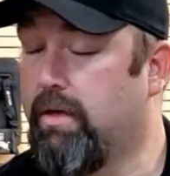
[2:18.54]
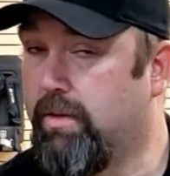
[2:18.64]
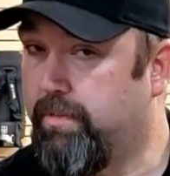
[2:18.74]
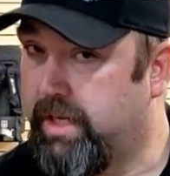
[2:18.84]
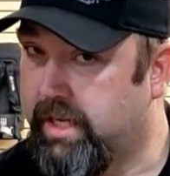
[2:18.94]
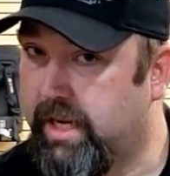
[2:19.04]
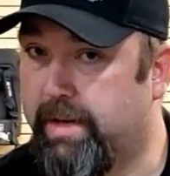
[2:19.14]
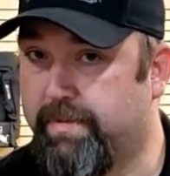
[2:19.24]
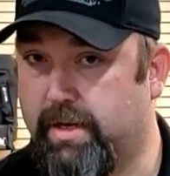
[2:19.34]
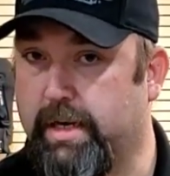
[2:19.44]
big
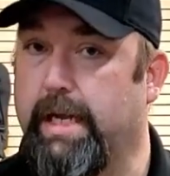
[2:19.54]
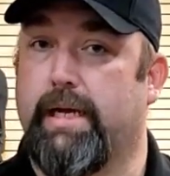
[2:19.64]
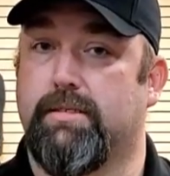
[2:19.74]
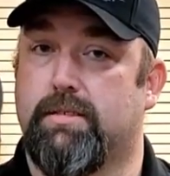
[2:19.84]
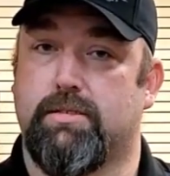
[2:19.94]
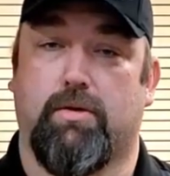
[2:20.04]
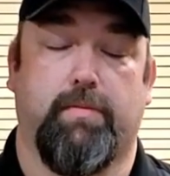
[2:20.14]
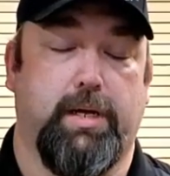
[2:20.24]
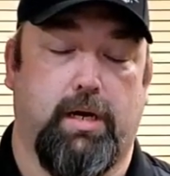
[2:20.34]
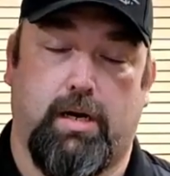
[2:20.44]
gap there, guys. There's going to
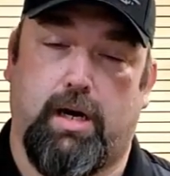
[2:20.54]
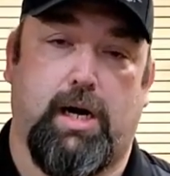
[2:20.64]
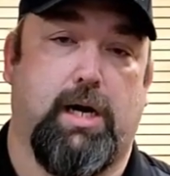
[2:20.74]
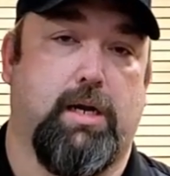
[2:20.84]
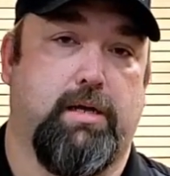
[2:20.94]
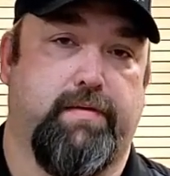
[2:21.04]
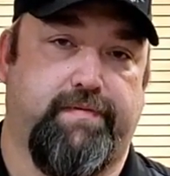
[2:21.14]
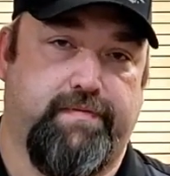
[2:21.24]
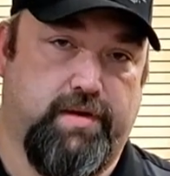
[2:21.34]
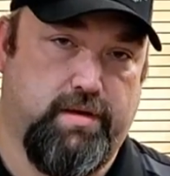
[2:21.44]
be a lot
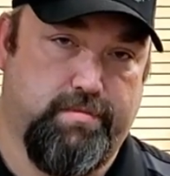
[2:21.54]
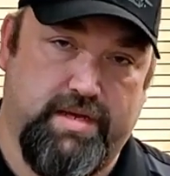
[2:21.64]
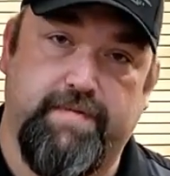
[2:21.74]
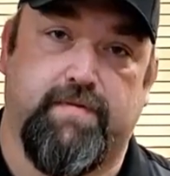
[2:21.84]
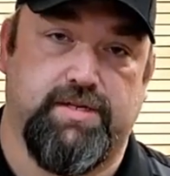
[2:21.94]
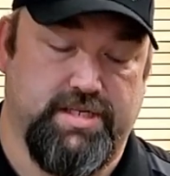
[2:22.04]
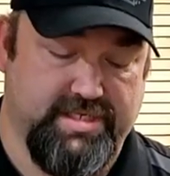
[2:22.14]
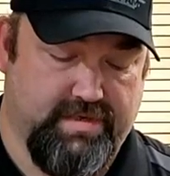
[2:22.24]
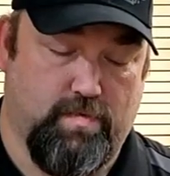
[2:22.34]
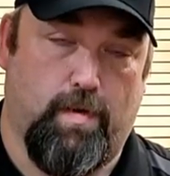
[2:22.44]
of
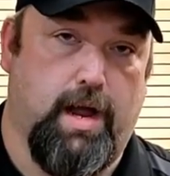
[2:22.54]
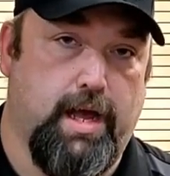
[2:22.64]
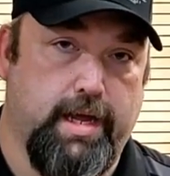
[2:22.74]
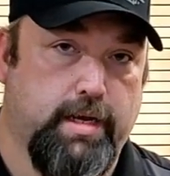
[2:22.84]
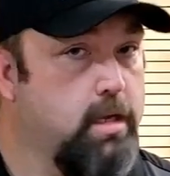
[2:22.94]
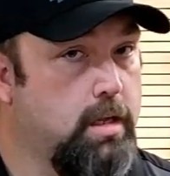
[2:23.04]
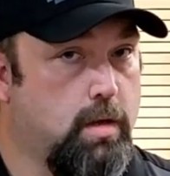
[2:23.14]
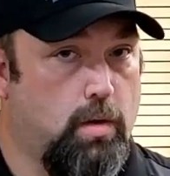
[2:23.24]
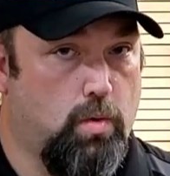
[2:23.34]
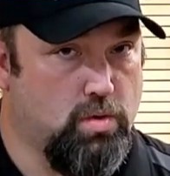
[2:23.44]
differences in ride,
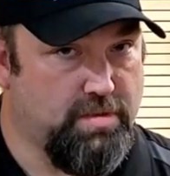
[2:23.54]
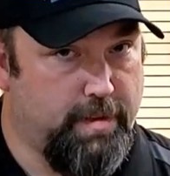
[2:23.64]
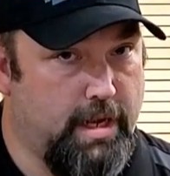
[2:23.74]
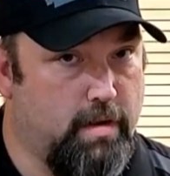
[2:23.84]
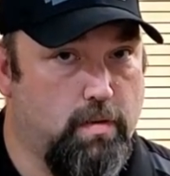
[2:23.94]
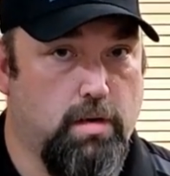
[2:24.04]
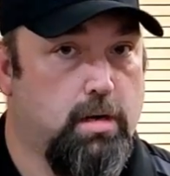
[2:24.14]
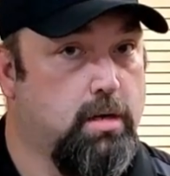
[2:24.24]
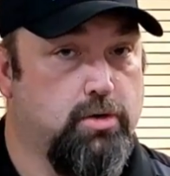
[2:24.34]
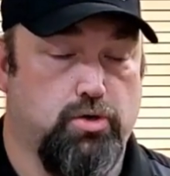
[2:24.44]

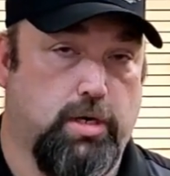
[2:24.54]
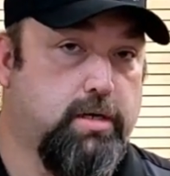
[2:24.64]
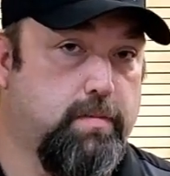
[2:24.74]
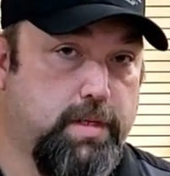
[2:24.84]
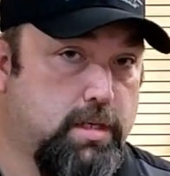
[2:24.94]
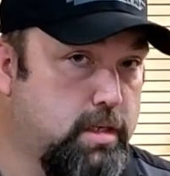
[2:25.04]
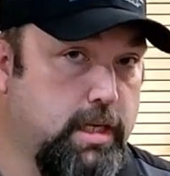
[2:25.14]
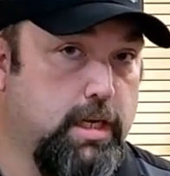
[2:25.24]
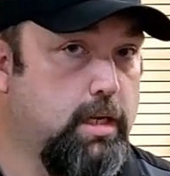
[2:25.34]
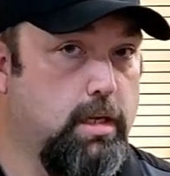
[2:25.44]
horsepower, trail
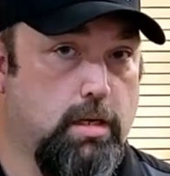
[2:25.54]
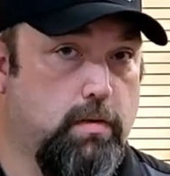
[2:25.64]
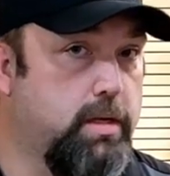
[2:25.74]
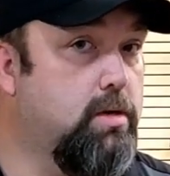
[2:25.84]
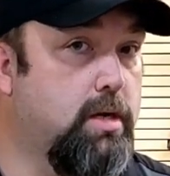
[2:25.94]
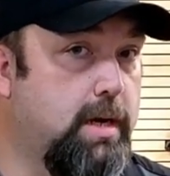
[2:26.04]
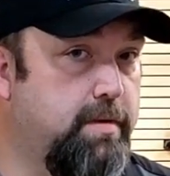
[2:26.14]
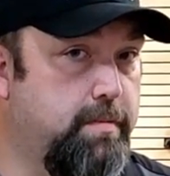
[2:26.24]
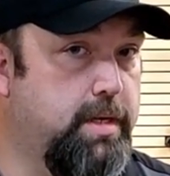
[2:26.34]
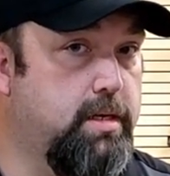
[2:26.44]
ability, hill
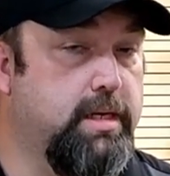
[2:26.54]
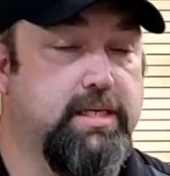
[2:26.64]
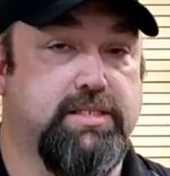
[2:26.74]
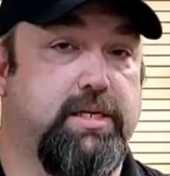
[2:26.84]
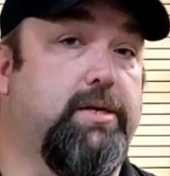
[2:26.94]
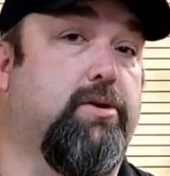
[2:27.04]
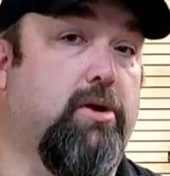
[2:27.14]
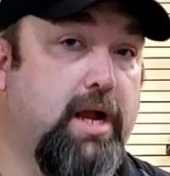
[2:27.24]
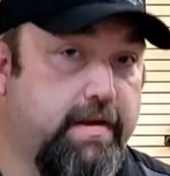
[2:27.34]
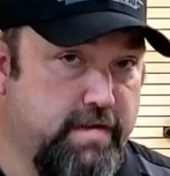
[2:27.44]
climbing abilities, center of
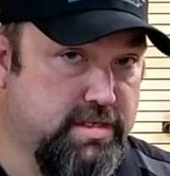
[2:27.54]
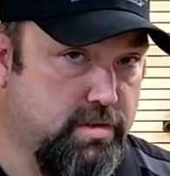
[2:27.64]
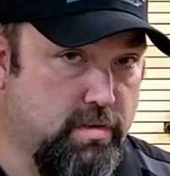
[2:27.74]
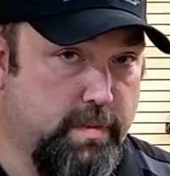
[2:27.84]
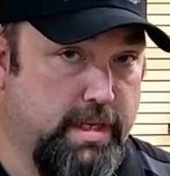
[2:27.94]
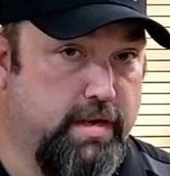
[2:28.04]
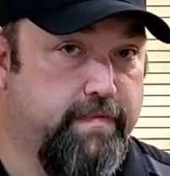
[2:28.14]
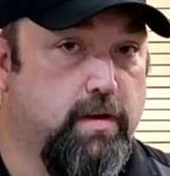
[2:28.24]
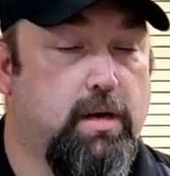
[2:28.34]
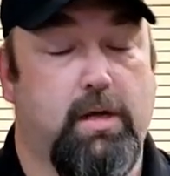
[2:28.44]
gravities are going to be
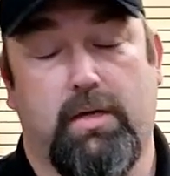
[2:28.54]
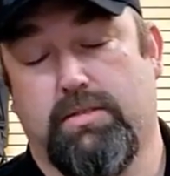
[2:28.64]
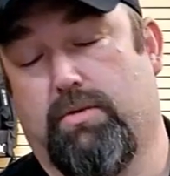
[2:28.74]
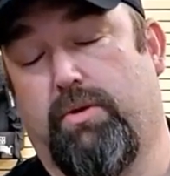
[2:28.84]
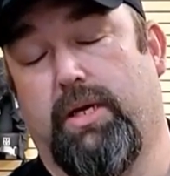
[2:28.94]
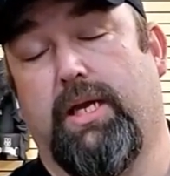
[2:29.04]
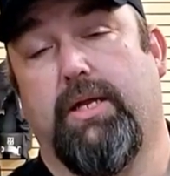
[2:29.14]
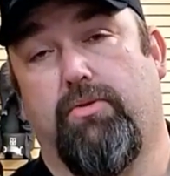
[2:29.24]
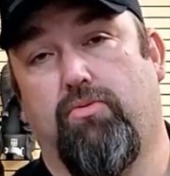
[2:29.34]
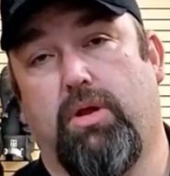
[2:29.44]
different. So
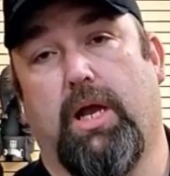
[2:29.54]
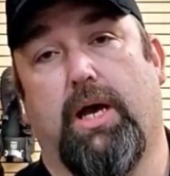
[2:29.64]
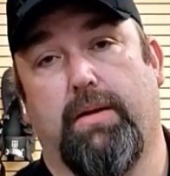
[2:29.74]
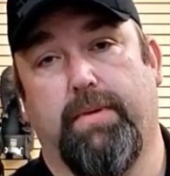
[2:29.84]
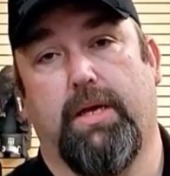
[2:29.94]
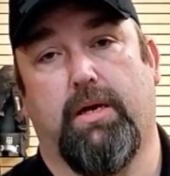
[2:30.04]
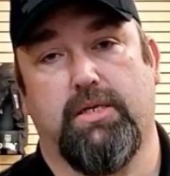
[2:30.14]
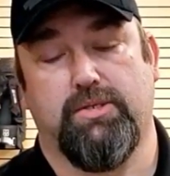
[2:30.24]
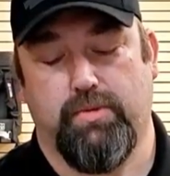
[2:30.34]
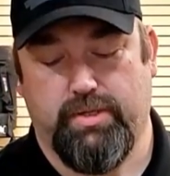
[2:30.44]
again, you've got to be
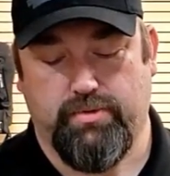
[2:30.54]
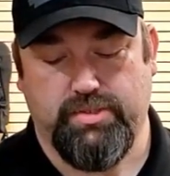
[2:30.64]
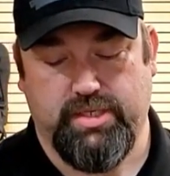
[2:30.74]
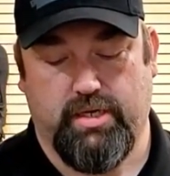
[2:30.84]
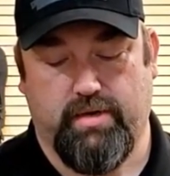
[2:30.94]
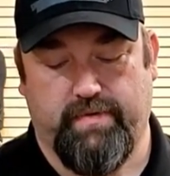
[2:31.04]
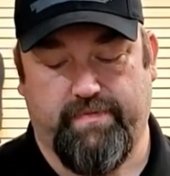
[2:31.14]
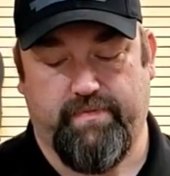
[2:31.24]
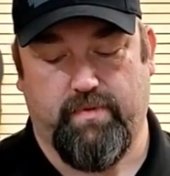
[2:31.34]
honest with yourself